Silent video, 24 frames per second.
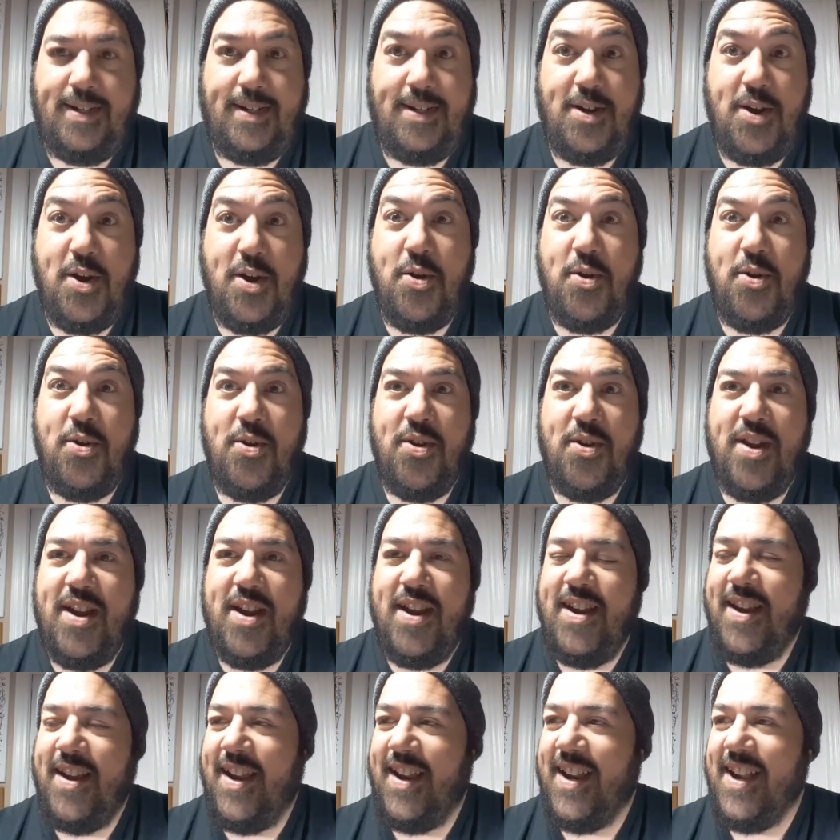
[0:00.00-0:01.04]
no,
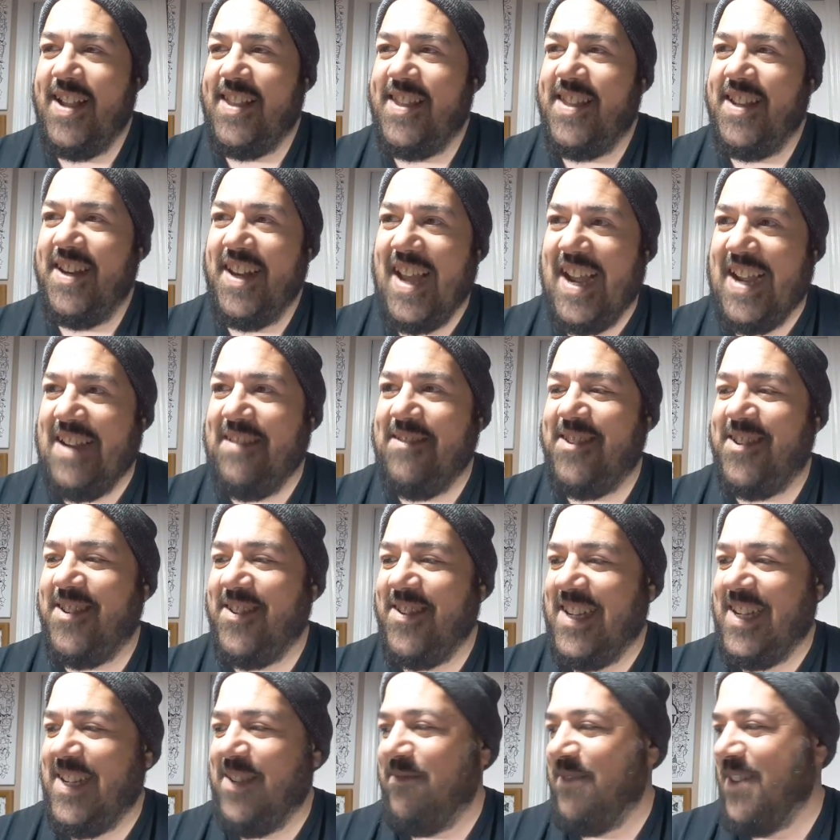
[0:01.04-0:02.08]
I got the live
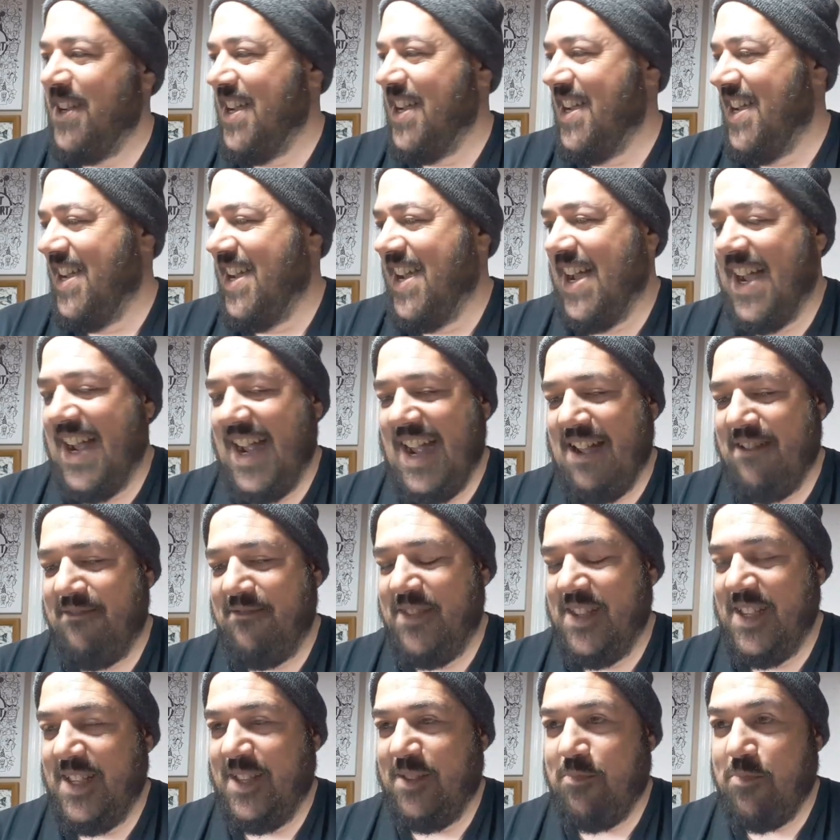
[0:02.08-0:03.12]
stream. I
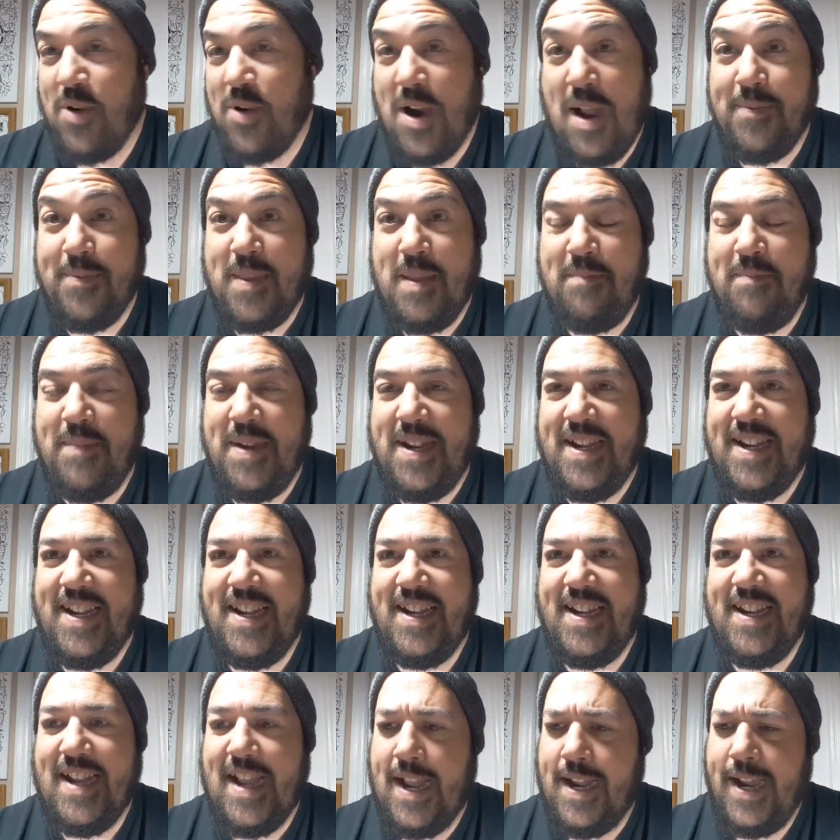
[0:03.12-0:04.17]
have these props I'm
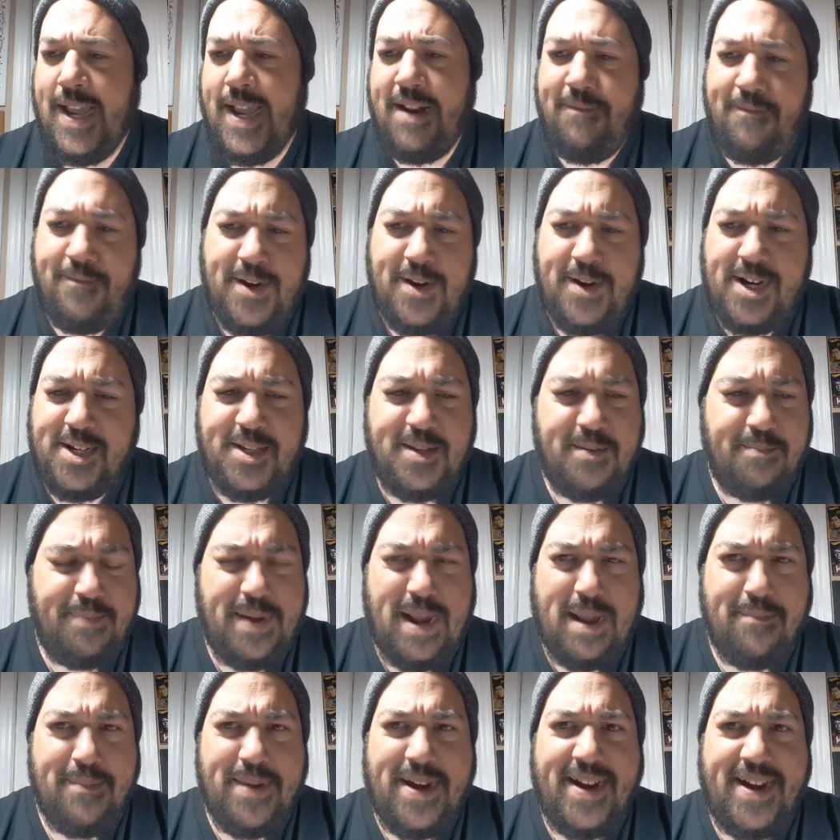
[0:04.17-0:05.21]
making. I gotta finish the
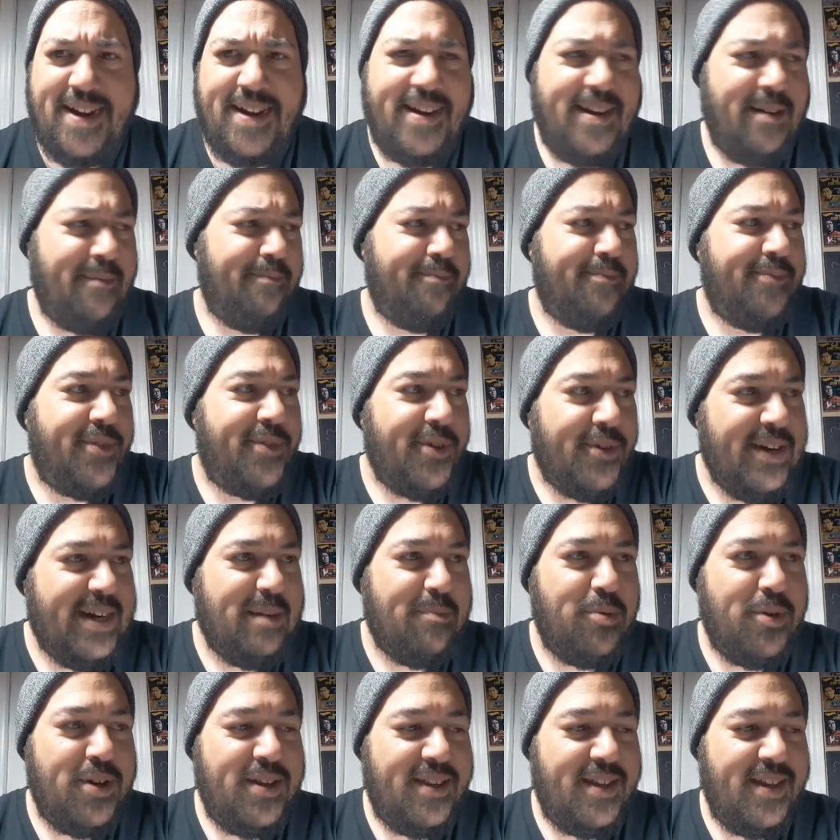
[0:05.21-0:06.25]
Batman. I'm
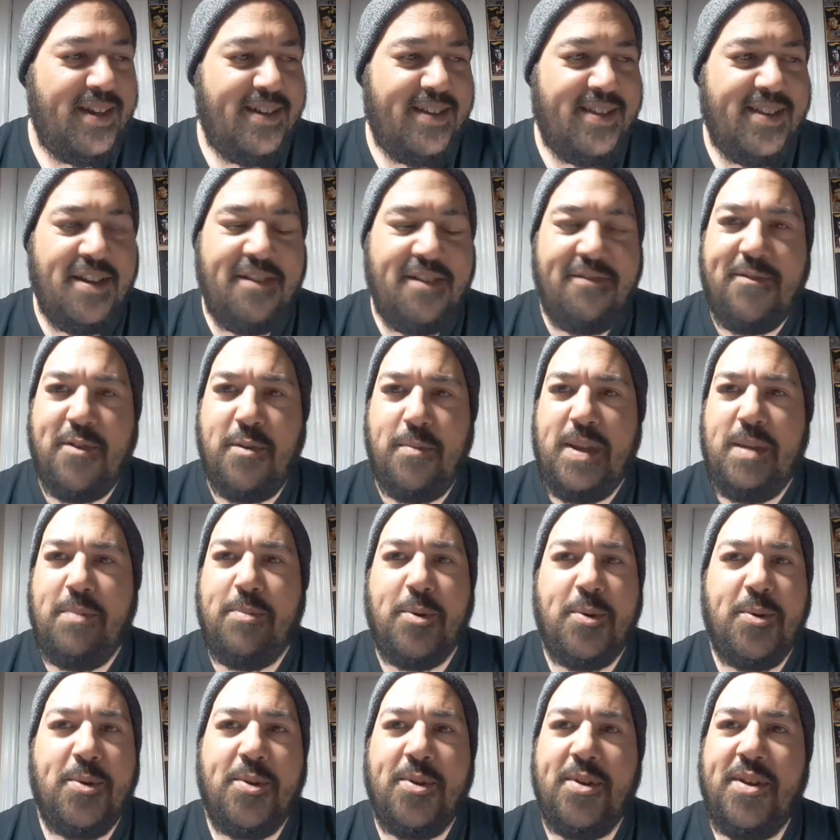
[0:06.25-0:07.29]
3D printing stuff for
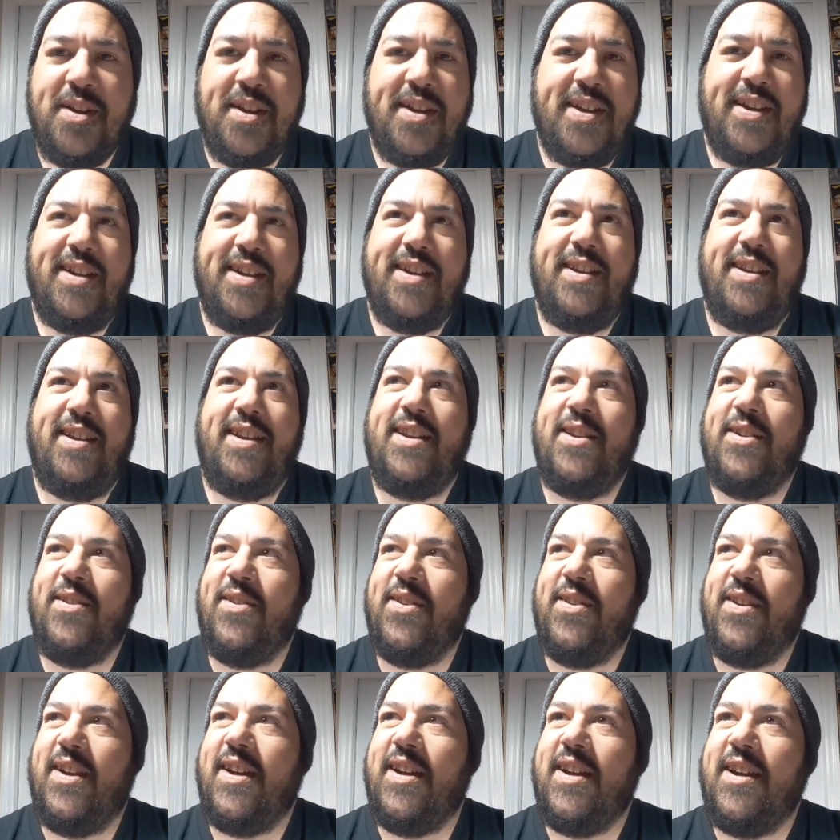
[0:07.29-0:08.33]
people. You
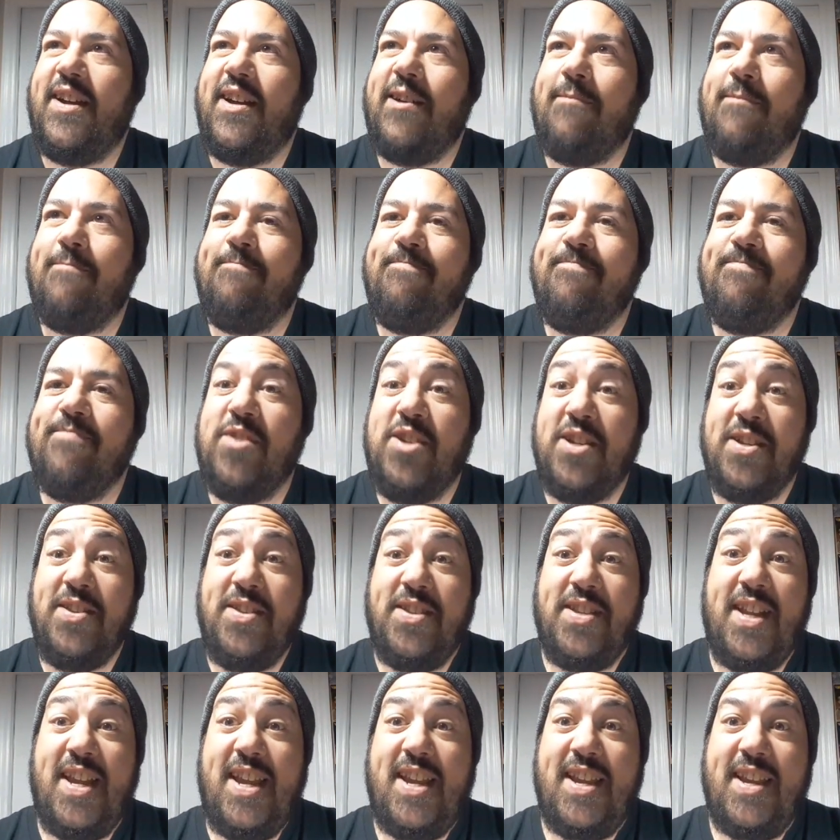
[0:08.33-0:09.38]
know, just
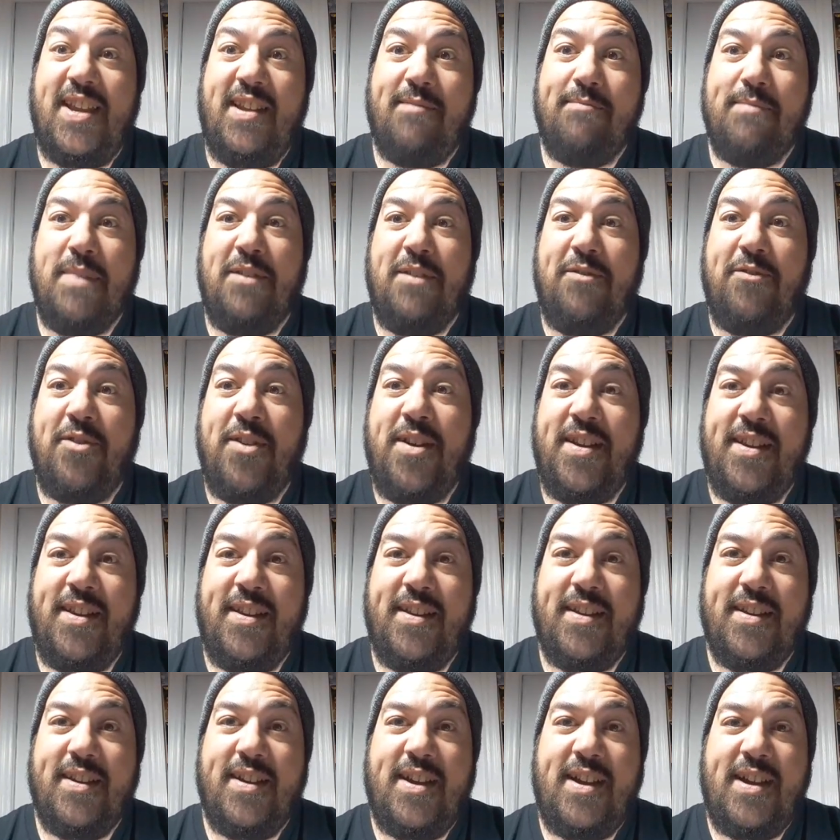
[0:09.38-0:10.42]
today, my
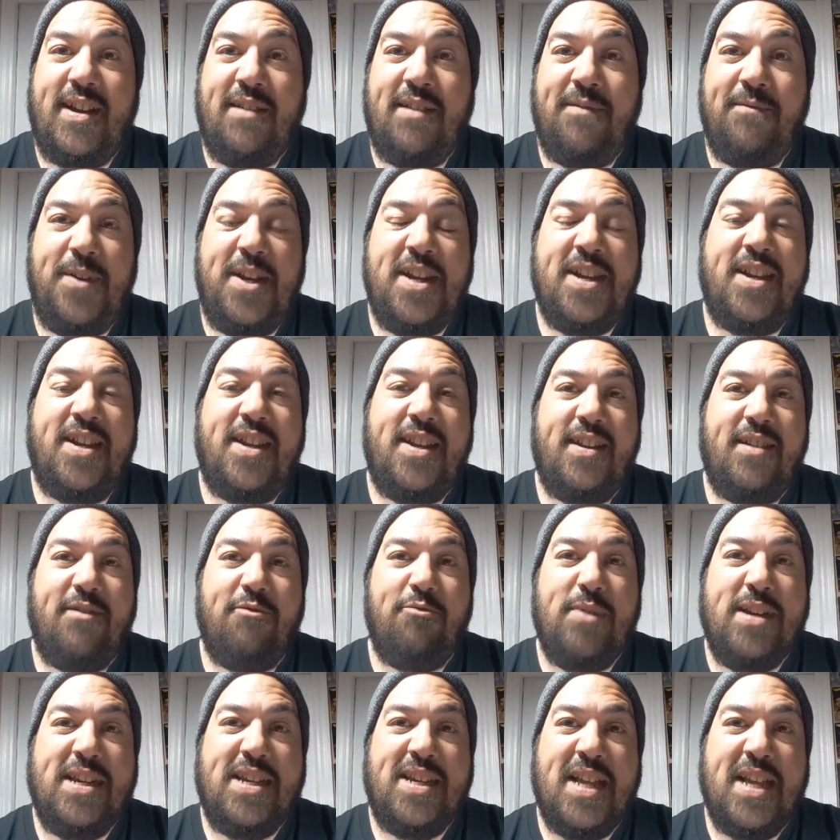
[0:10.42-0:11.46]
friend Viet
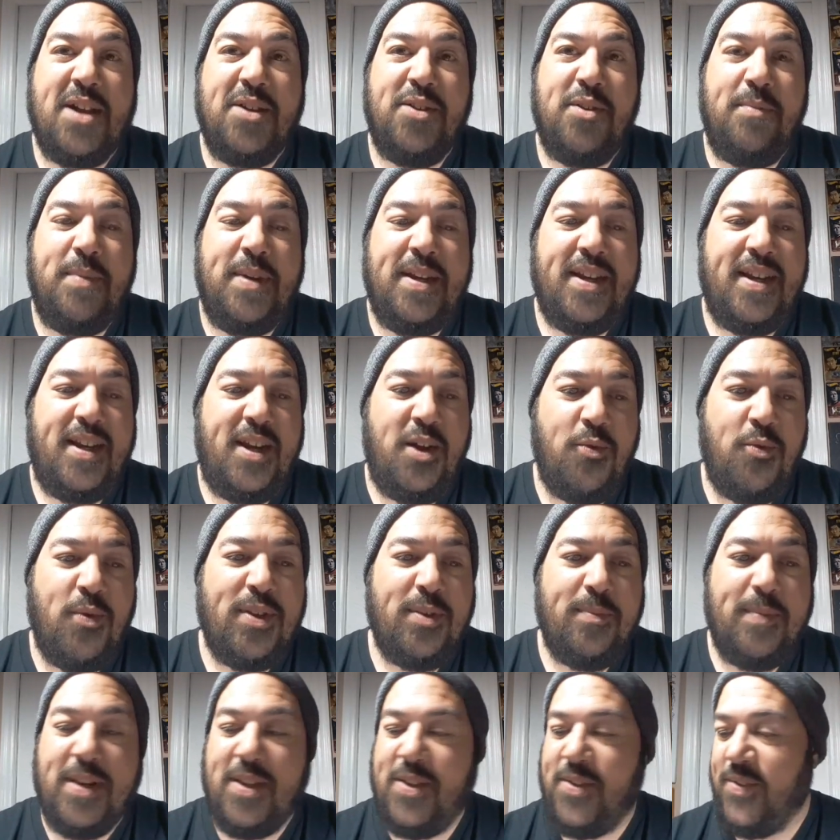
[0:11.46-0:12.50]
reached out to me, and he
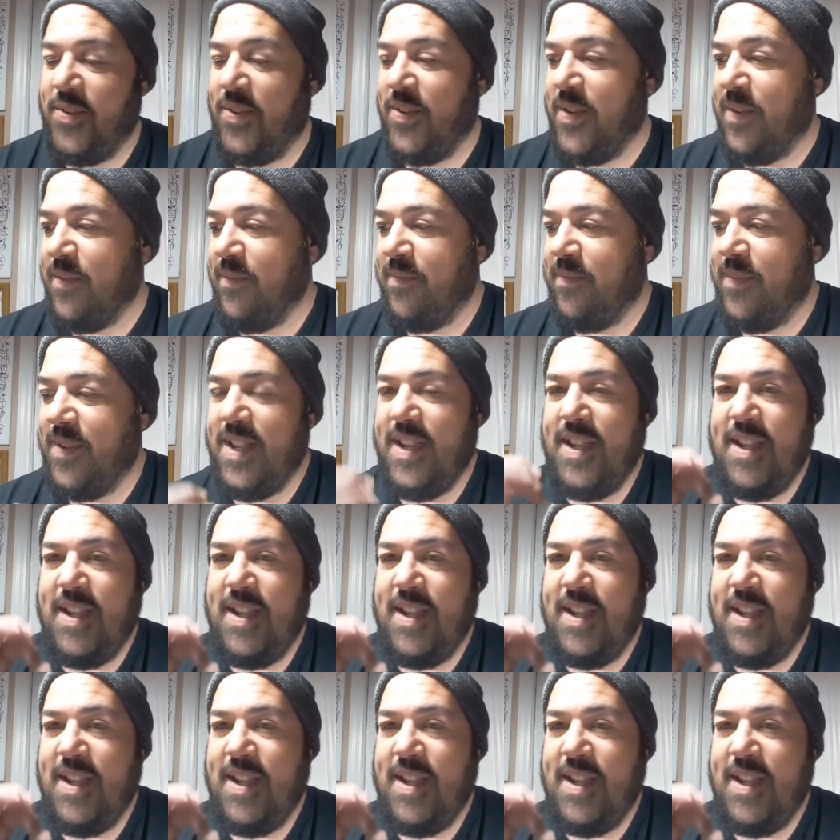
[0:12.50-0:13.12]
wants me to do some